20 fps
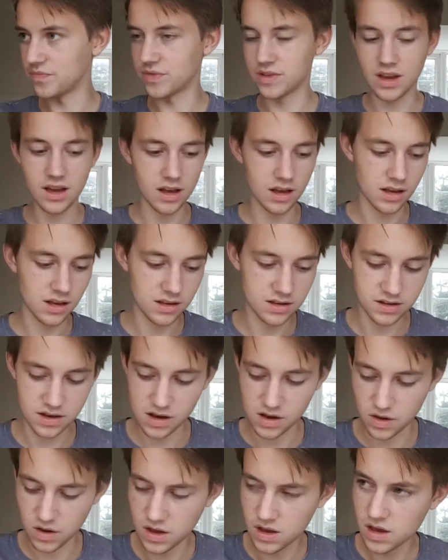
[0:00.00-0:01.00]
Yeah,
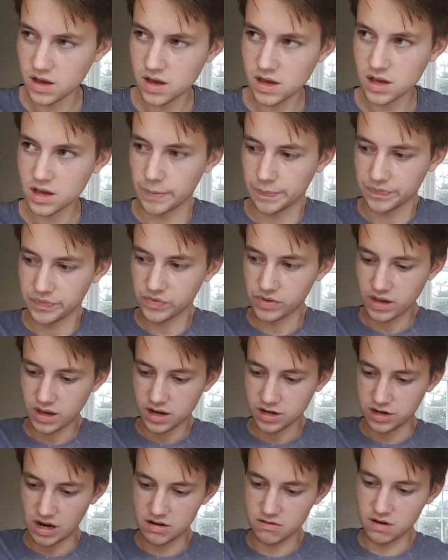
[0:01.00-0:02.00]
so
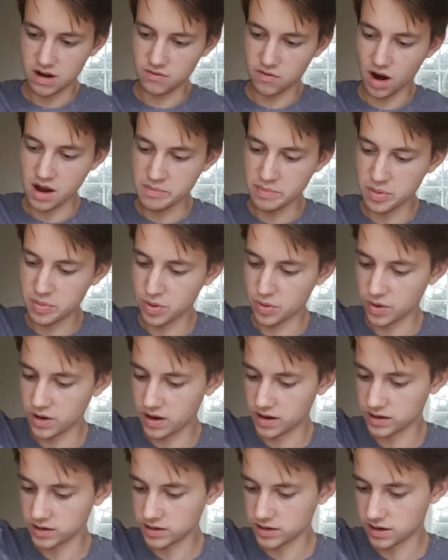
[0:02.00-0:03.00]
generally ripe
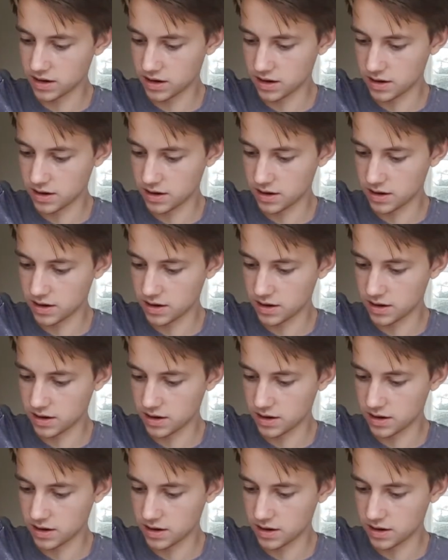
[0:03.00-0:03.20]
pu'ers,